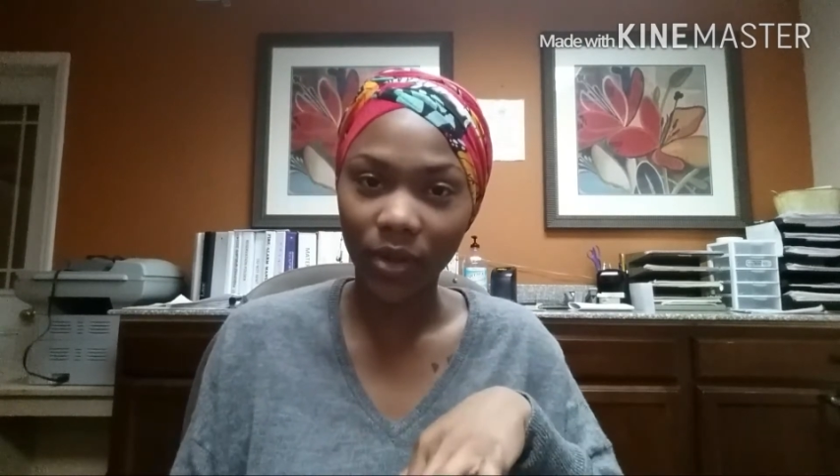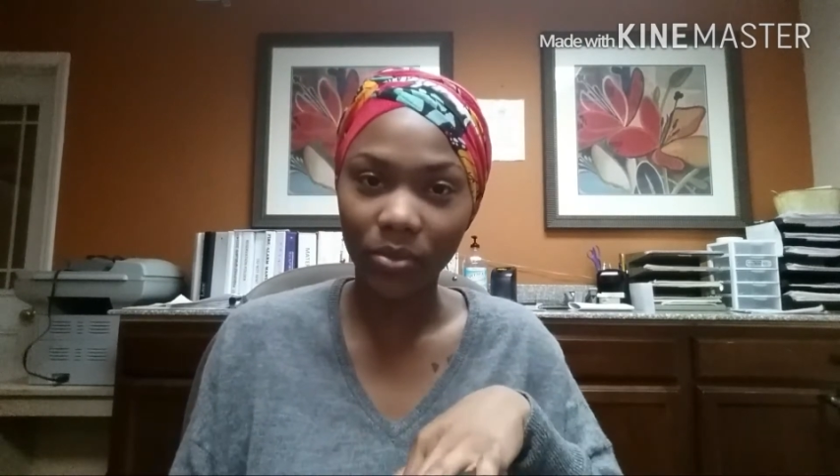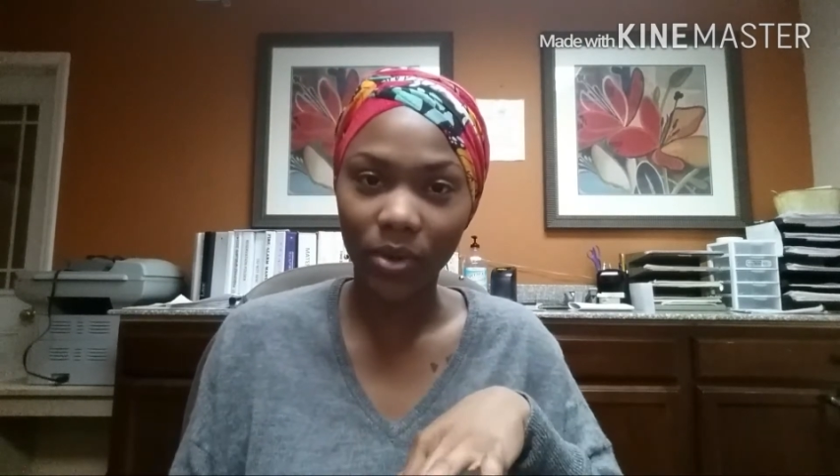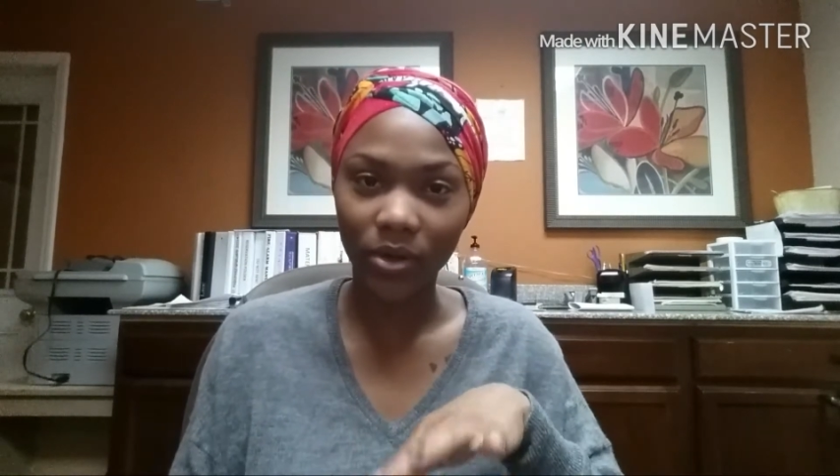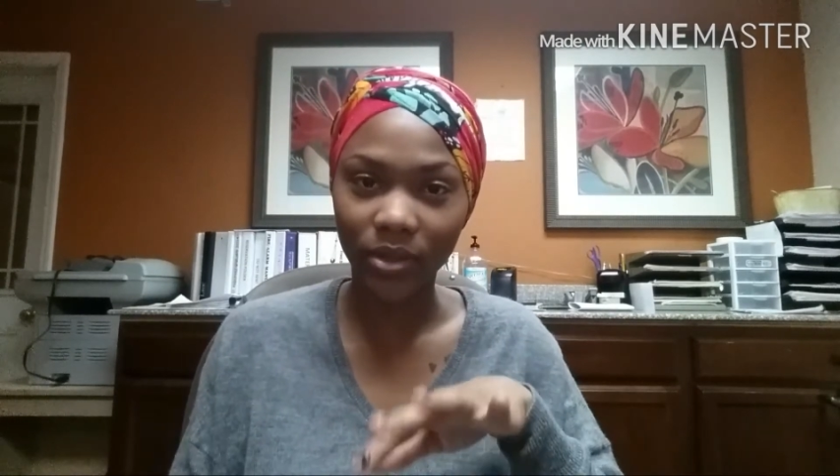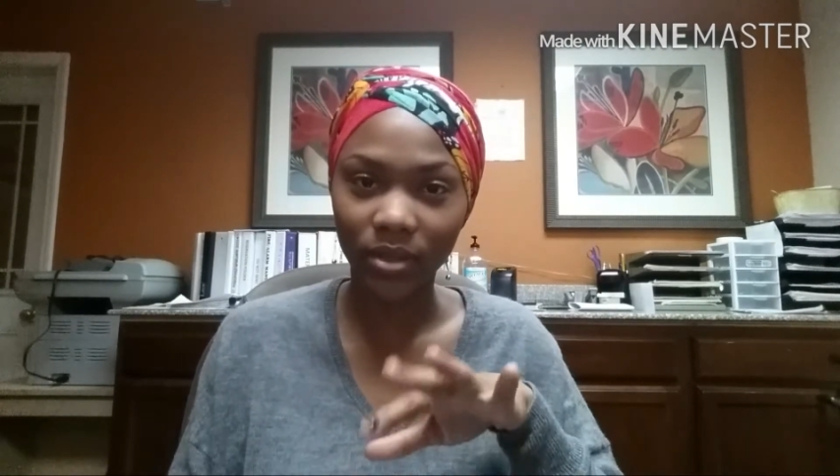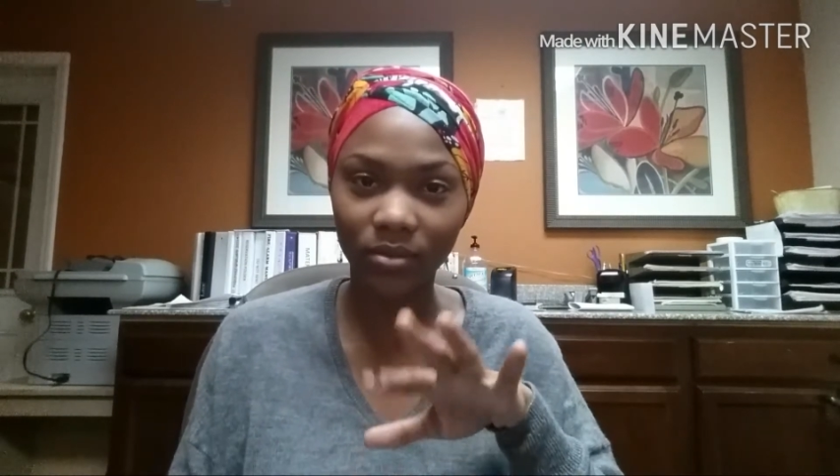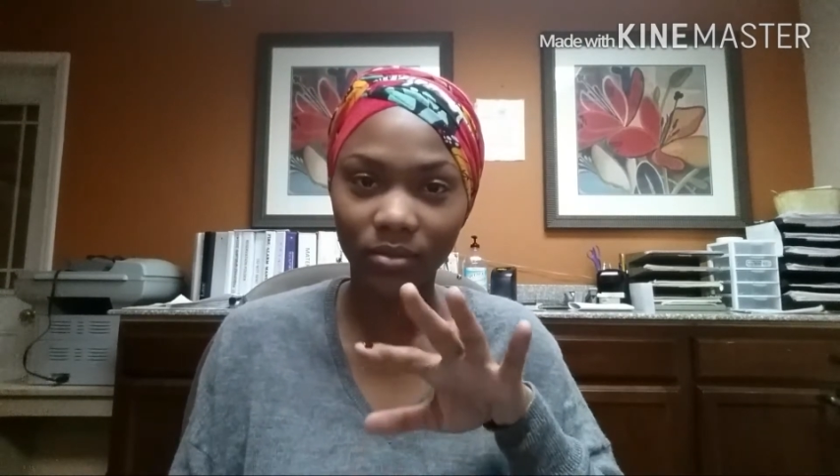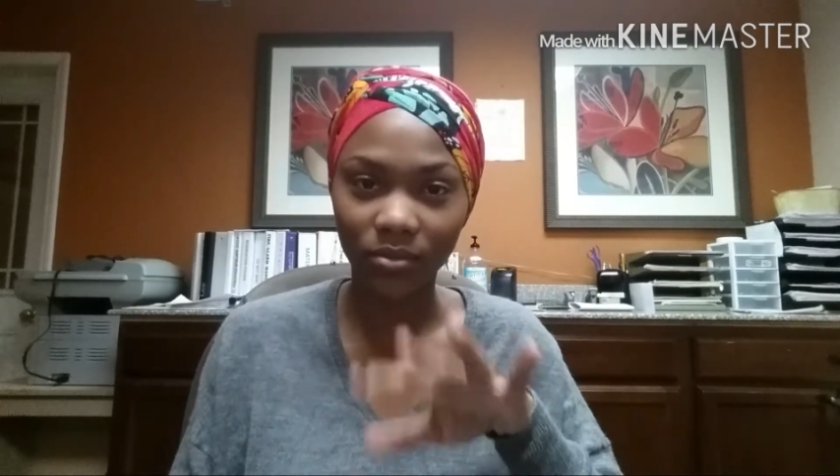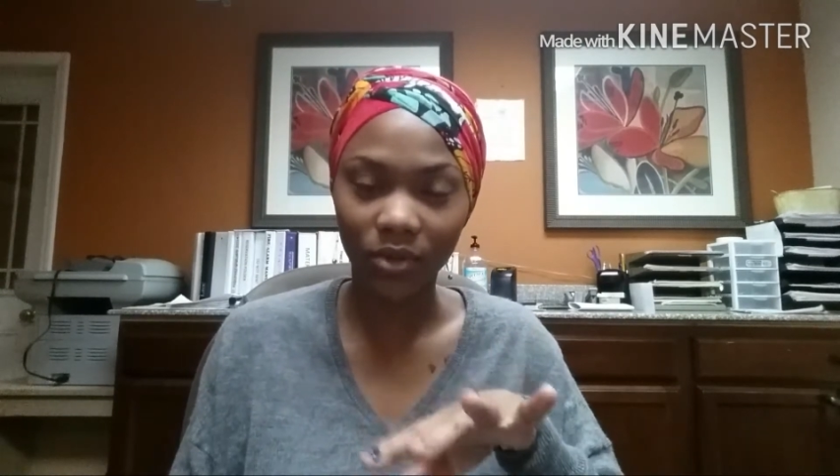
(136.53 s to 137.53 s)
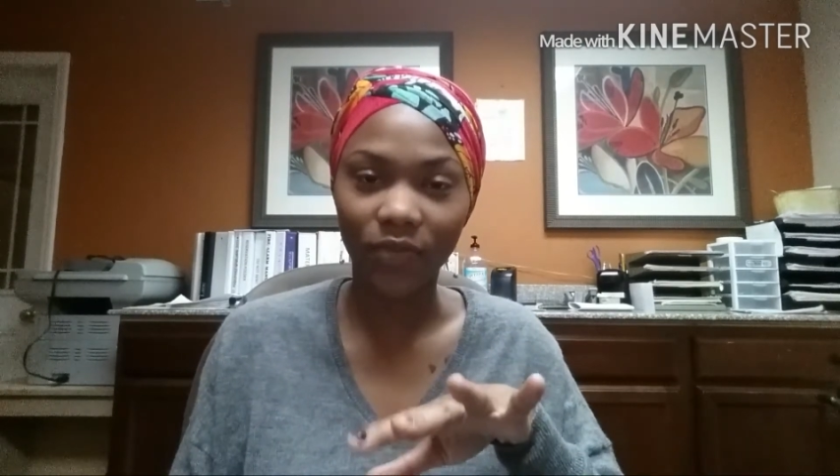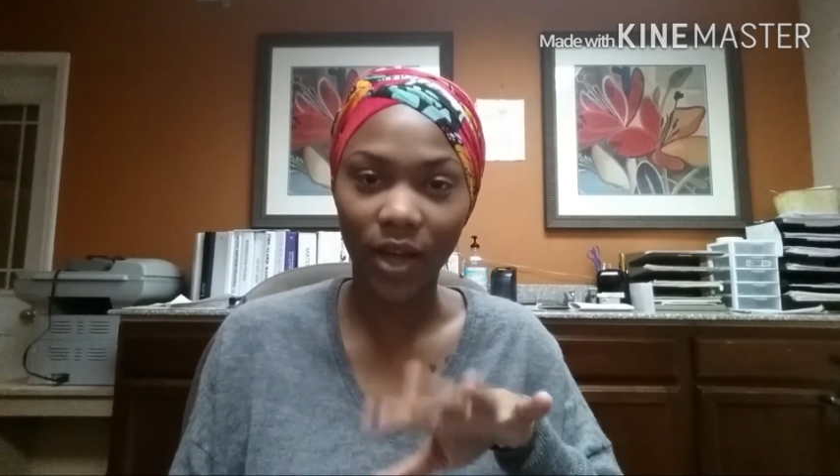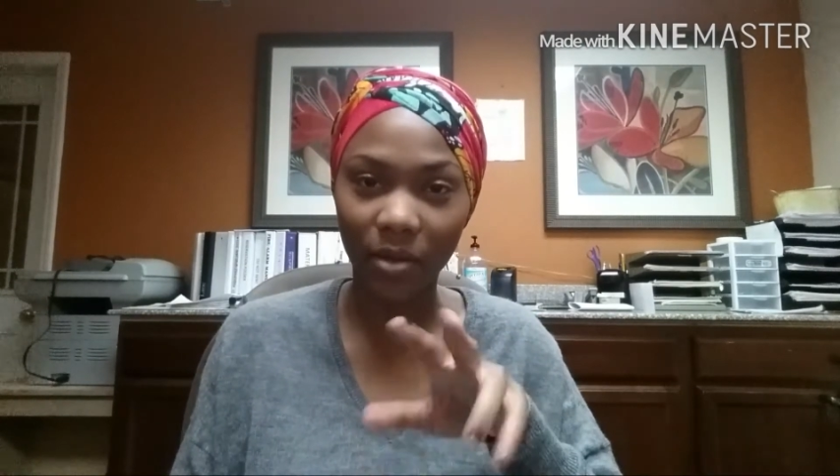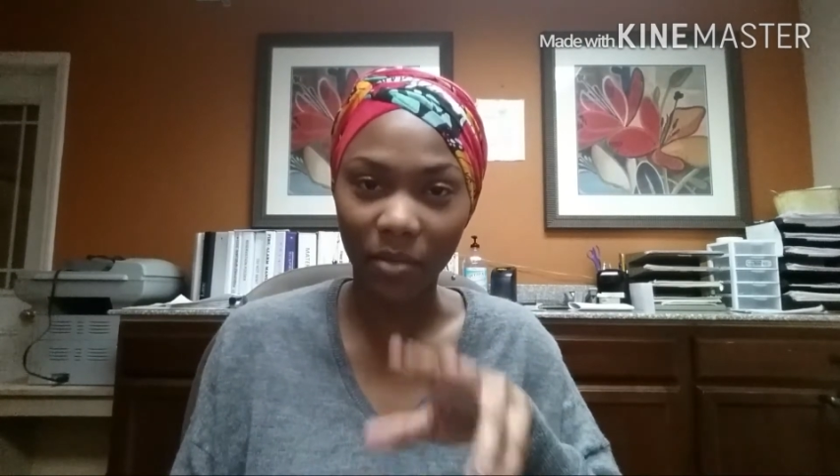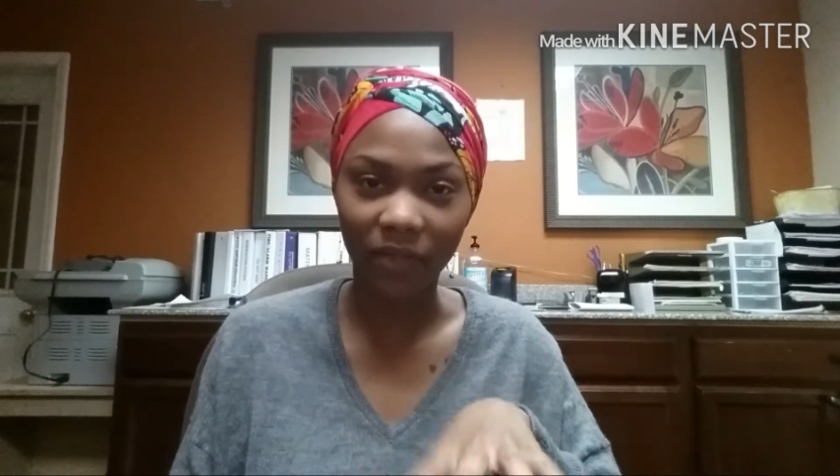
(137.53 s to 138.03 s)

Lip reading: February were fine.